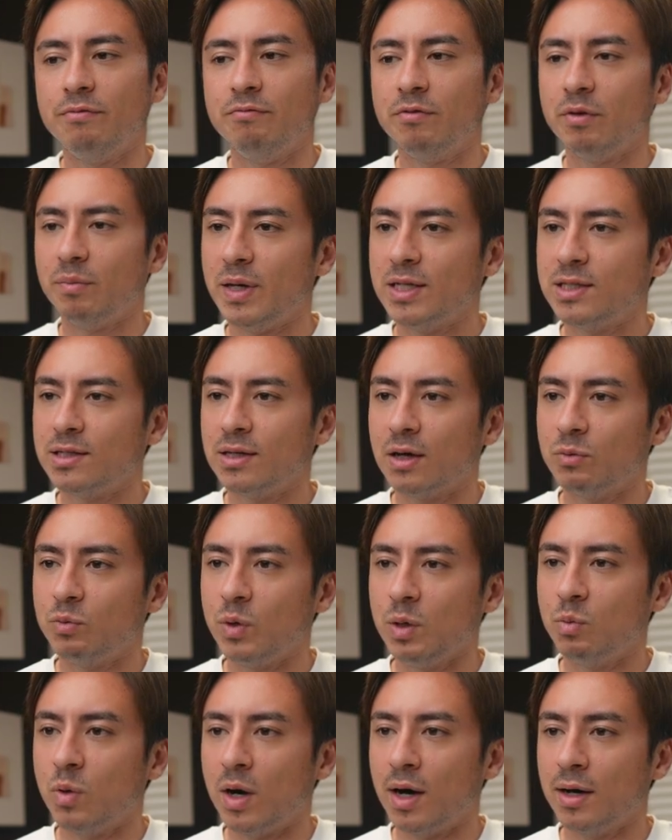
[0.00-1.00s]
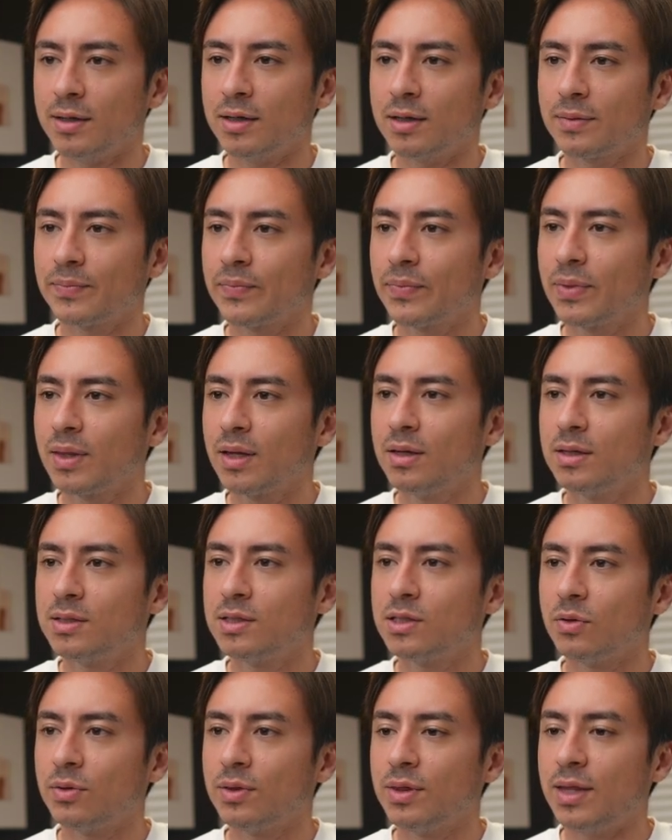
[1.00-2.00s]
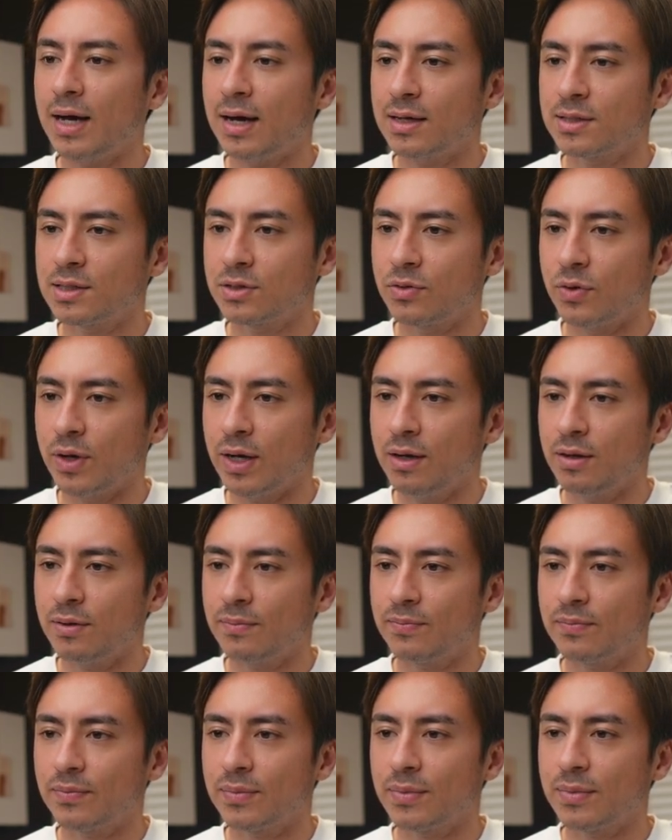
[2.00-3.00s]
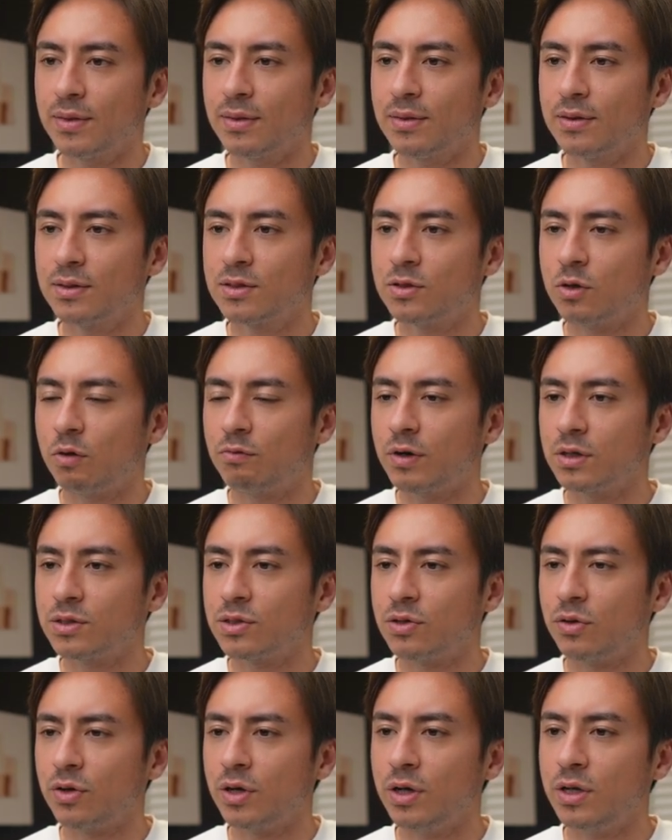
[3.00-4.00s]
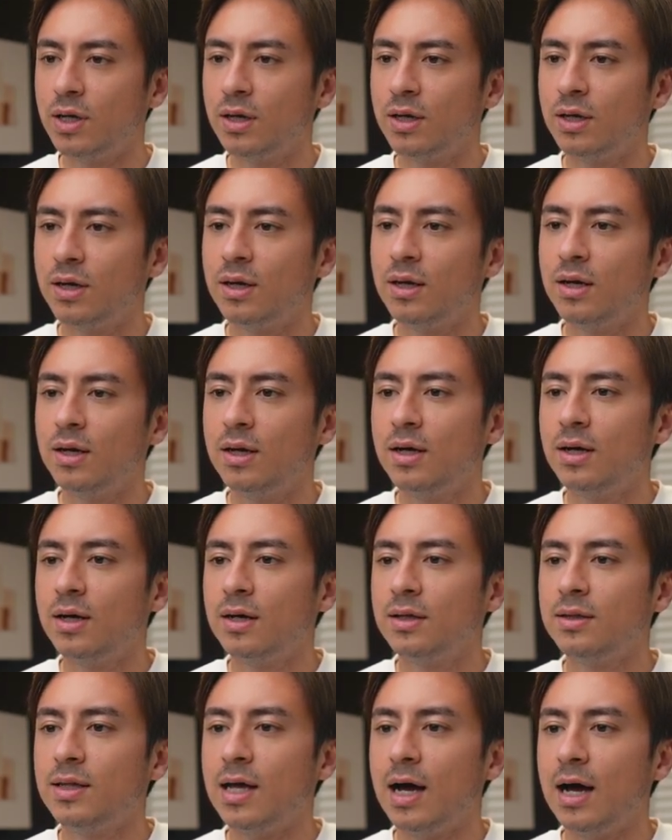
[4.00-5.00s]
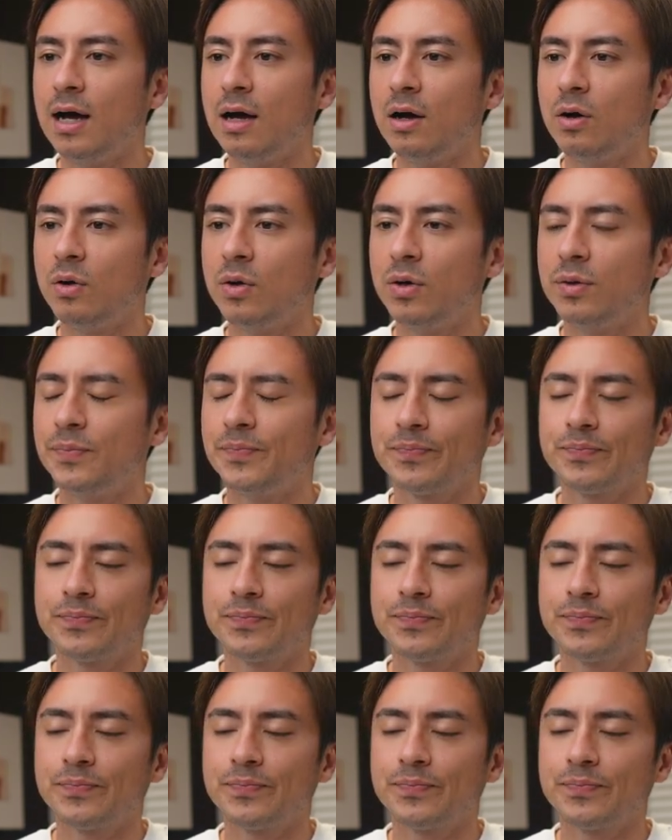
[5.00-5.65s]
information that we want. So that's great. So far so good. Now,